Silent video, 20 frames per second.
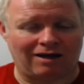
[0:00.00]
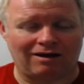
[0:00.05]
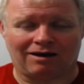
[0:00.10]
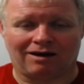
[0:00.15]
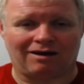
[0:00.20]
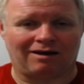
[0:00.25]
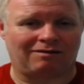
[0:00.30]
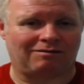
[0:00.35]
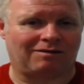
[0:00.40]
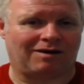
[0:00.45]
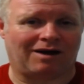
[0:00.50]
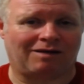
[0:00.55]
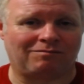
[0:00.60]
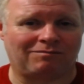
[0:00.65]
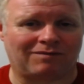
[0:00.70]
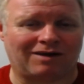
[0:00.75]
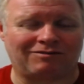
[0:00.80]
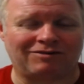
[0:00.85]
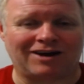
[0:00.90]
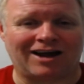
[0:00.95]
I'm
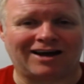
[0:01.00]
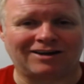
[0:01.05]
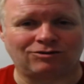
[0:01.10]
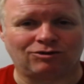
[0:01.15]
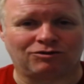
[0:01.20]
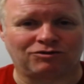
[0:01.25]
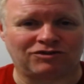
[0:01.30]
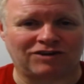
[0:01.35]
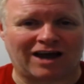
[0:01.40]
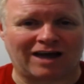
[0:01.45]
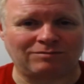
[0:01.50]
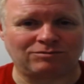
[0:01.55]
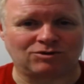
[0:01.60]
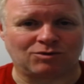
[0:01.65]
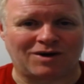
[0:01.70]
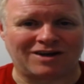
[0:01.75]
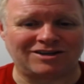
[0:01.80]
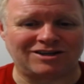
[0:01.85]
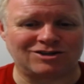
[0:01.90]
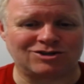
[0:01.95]
having had enough time to
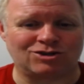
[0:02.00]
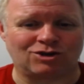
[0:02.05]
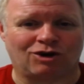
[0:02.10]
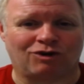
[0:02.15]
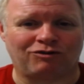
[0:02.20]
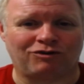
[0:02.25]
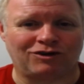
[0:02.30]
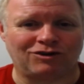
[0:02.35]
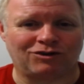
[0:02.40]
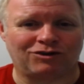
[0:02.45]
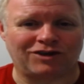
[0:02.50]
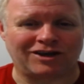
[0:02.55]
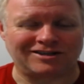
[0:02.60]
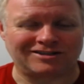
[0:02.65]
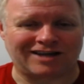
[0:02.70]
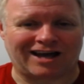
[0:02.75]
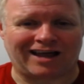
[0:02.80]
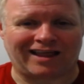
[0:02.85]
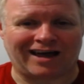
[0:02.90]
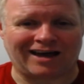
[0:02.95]
edit stuff and things
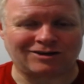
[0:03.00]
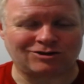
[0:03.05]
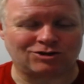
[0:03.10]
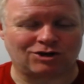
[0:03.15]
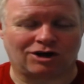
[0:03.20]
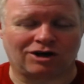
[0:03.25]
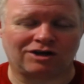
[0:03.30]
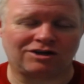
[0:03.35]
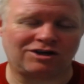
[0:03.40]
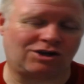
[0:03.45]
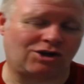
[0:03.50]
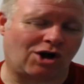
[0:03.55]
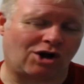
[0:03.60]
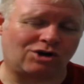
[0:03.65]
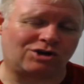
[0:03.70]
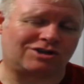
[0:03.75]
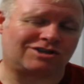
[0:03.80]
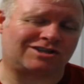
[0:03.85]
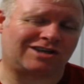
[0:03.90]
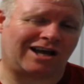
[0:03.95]
like that. So you're not going to
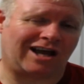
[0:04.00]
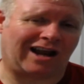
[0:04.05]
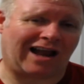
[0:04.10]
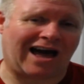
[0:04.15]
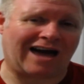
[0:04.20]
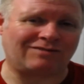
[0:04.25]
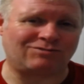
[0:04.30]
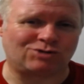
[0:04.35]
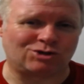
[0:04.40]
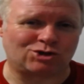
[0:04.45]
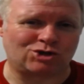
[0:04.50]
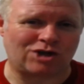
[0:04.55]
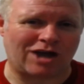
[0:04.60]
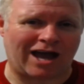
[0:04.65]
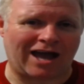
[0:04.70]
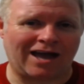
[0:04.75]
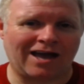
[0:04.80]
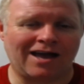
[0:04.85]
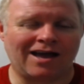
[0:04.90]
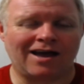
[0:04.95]
see a live just yet.
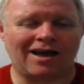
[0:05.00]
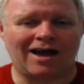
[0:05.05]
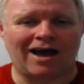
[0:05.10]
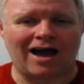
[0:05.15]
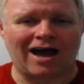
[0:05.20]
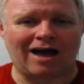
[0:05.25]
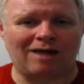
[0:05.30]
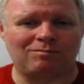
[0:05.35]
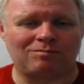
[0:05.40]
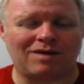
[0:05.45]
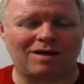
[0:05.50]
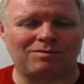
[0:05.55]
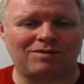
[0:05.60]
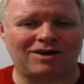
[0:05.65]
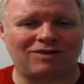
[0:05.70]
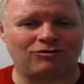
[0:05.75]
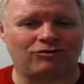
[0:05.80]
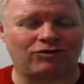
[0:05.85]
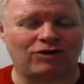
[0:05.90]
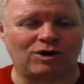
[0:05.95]
Maybe in
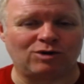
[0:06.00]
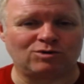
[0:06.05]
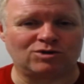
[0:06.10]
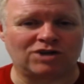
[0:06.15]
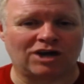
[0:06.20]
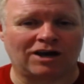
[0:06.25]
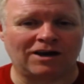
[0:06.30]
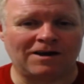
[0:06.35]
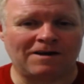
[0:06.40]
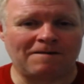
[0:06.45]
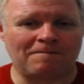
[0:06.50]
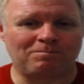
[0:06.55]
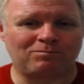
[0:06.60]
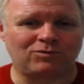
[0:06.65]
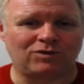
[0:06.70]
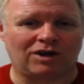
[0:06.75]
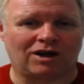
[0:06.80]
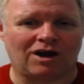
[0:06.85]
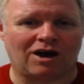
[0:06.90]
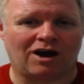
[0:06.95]
future, you
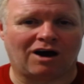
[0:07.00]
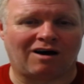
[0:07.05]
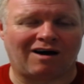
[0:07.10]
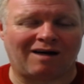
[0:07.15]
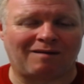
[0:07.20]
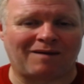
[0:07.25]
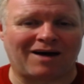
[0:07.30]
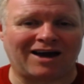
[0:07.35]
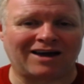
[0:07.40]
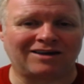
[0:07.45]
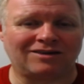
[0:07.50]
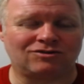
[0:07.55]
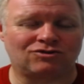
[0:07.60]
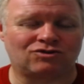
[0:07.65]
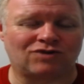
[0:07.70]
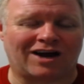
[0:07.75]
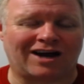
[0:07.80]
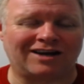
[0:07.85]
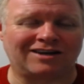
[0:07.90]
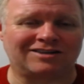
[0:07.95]
know, I might
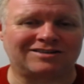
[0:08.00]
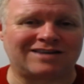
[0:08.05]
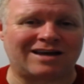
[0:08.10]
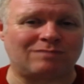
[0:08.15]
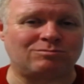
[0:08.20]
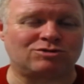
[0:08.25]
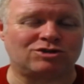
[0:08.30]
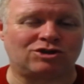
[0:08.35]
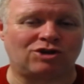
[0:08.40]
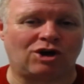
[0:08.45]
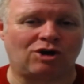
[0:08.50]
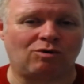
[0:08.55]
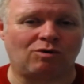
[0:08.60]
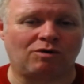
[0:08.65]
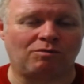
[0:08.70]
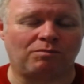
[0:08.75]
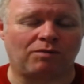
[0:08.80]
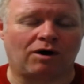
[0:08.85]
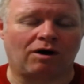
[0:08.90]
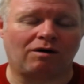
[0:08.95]
try and attempt to do one.
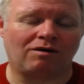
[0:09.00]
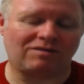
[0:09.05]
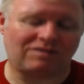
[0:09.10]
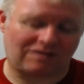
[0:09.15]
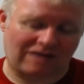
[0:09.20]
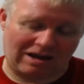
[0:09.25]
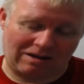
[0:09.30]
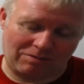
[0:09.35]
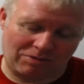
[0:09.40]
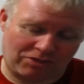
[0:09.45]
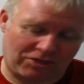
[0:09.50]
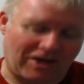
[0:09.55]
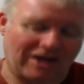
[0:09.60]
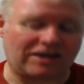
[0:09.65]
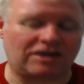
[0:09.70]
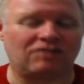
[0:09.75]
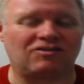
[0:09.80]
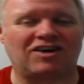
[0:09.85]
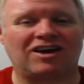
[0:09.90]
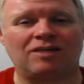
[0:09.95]
But yeah, thank you
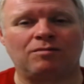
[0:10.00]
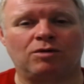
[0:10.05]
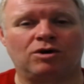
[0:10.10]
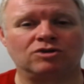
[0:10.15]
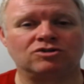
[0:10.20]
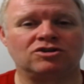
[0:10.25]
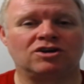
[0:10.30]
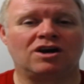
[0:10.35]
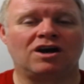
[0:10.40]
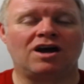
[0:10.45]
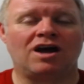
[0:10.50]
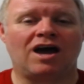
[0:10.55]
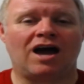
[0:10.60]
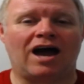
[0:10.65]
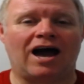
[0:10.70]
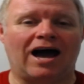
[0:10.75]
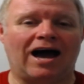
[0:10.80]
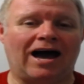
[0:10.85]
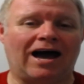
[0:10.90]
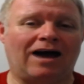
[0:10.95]
very much.
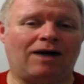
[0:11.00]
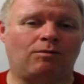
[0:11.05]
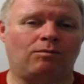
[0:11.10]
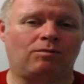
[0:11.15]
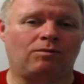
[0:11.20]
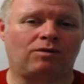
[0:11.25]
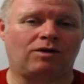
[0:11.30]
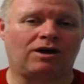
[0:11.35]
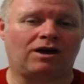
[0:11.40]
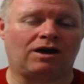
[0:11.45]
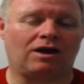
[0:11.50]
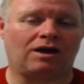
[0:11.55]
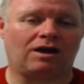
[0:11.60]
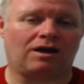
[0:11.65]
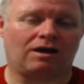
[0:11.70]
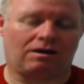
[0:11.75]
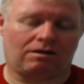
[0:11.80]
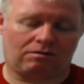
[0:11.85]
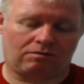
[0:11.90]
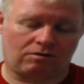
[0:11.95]

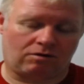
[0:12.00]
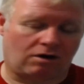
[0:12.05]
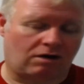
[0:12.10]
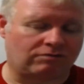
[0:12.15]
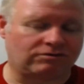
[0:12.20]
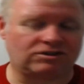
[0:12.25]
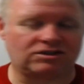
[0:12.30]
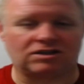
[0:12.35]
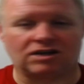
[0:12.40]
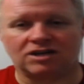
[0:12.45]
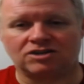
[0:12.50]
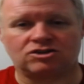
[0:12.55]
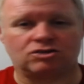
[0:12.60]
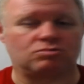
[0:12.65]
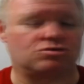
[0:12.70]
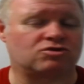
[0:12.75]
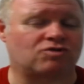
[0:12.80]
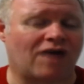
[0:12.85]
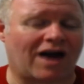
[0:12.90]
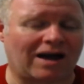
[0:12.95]
Obviously,
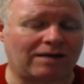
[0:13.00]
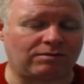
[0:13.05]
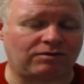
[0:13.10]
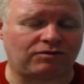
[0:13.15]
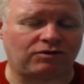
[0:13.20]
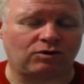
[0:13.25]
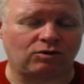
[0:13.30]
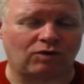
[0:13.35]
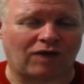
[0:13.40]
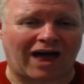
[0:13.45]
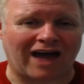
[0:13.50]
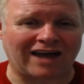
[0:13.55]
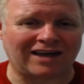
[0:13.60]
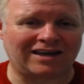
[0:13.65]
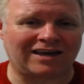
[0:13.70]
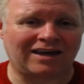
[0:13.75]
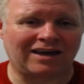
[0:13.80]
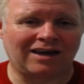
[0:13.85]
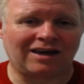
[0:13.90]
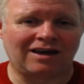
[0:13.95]
subscribe if you like.
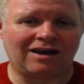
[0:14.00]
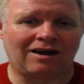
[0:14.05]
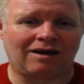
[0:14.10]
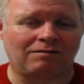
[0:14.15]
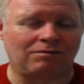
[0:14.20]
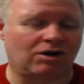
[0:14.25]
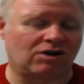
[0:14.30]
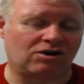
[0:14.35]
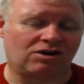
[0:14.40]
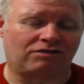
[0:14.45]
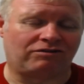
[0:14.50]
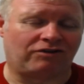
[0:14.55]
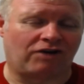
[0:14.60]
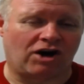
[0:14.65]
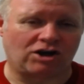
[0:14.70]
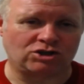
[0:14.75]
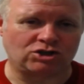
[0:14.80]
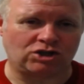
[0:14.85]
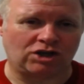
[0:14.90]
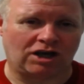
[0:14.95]
I'm not going to
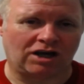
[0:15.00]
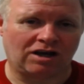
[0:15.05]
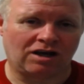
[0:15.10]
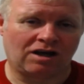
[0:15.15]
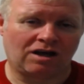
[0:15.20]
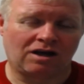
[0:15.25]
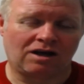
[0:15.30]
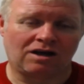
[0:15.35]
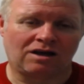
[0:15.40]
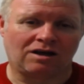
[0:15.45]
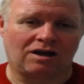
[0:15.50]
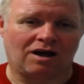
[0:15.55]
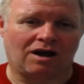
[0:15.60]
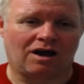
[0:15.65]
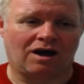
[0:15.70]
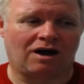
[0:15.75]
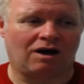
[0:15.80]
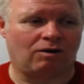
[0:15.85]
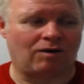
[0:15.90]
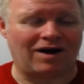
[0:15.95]
force you, you
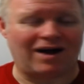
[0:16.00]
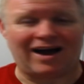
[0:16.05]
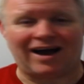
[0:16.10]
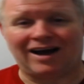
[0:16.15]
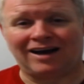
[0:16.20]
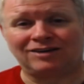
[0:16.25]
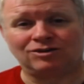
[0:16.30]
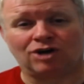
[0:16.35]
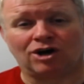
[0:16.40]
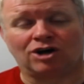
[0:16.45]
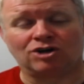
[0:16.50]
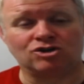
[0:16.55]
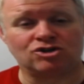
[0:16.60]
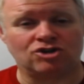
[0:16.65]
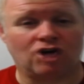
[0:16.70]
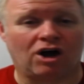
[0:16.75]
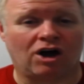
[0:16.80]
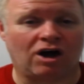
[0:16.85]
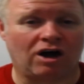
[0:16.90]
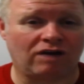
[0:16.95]
know. And
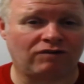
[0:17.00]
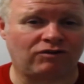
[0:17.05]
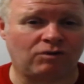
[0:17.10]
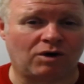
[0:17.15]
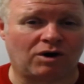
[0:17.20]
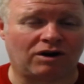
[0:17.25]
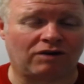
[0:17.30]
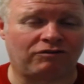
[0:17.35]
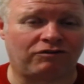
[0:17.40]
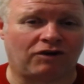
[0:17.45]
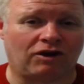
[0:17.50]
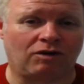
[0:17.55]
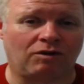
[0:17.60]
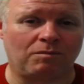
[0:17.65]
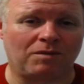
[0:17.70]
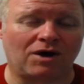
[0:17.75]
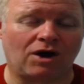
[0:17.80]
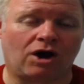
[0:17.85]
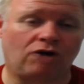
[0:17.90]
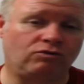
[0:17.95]
also, if you want to follow me
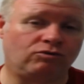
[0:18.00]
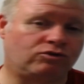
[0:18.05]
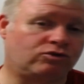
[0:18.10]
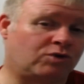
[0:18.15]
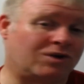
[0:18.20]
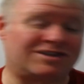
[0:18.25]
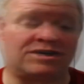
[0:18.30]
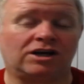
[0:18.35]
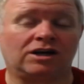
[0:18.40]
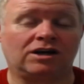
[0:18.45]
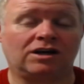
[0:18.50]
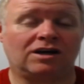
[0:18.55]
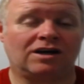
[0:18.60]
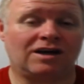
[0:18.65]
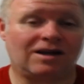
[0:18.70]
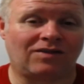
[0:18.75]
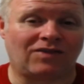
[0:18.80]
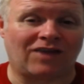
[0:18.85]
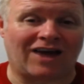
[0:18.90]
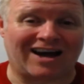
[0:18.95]
on Twitter,
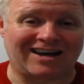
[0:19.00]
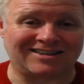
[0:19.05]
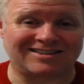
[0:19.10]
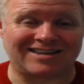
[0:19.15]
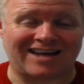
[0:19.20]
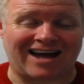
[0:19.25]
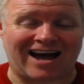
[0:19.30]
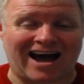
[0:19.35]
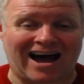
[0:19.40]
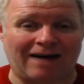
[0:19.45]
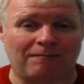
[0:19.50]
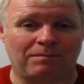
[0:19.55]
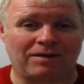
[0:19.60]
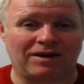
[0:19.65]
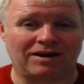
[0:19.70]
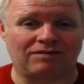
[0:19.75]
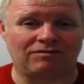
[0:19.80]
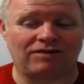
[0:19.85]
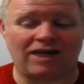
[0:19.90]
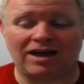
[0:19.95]
that's
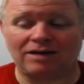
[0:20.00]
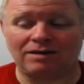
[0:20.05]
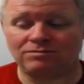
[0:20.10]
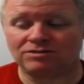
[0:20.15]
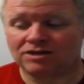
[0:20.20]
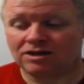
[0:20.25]
@BennyVapes.